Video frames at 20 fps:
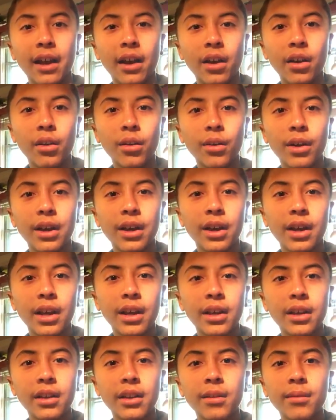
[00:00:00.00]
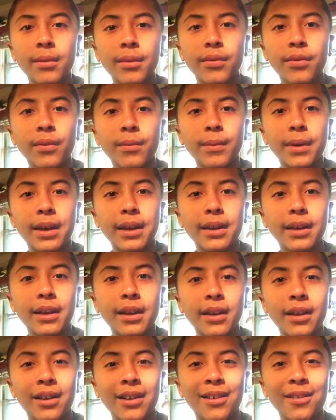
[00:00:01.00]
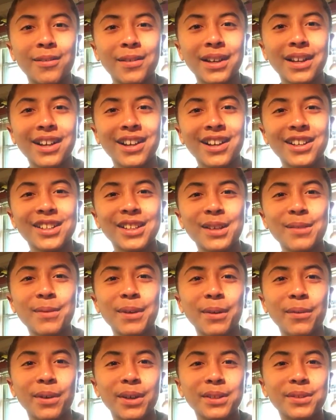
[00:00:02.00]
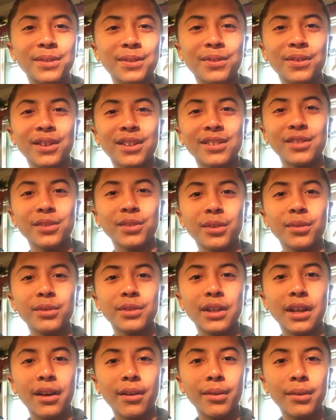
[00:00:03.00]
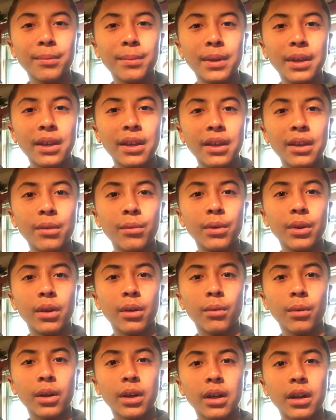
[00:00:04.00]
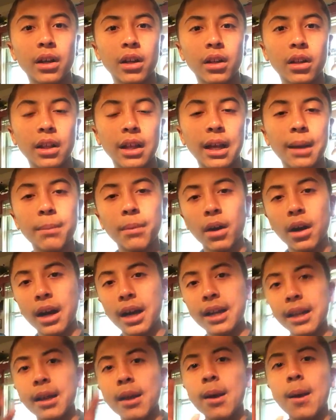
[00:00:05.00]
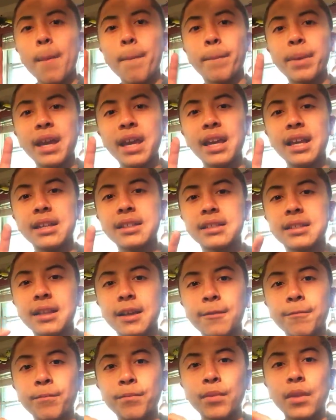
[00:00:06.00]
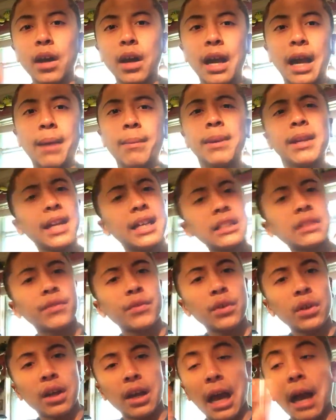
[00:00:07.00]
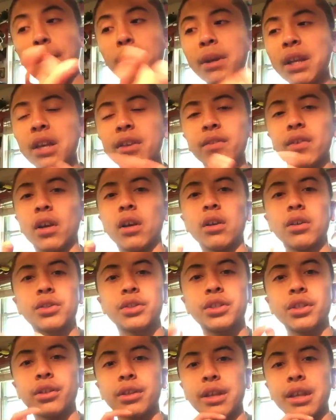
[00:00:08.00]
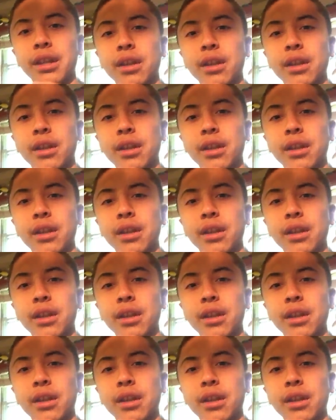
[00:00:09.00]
yeah, oh wait, my, oh my gosh, inmate wants a friend join chat with me. We are working on a collab. All right, peace. Uh, how many guys of you? How many of y'all are still